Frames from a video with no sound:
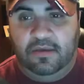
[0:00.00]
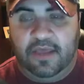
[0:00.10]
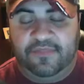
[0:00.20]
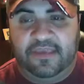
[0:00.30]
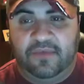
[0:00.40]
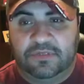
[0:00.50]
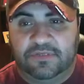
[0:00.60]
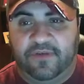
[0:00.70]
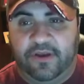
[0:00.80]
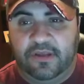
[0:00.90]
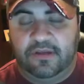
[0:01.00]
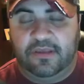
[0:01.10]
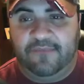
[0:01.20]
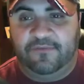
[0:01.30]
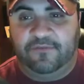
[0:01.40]
I think it was a very good
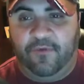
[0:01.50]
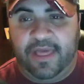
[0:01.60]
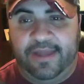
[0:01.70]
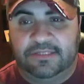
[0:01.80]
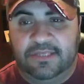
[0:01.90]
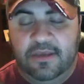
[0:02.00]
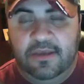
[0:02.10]
game for the 49ers.